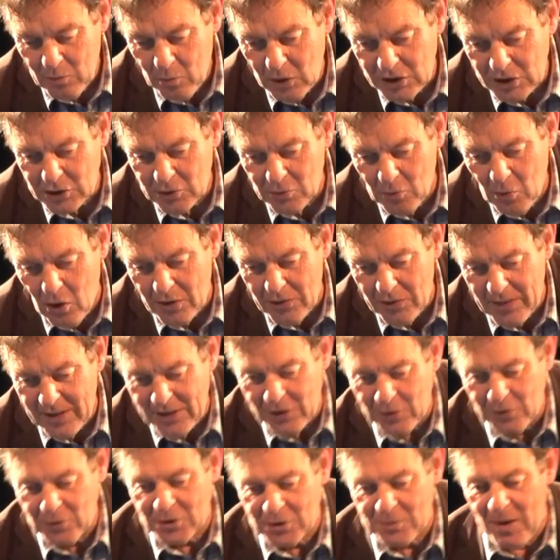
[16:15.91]
what, you, what
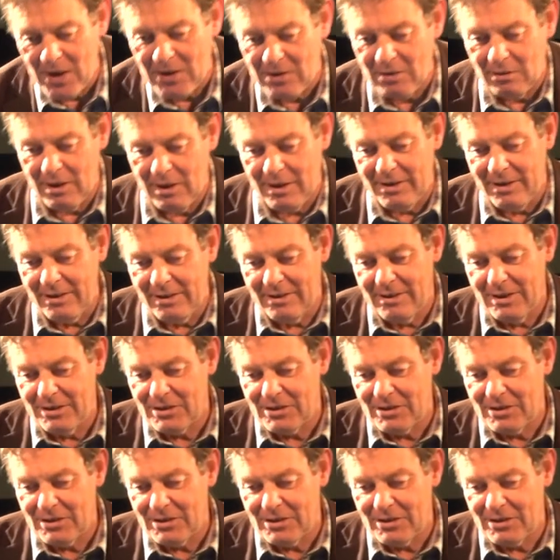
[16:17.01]
thing you speculate in.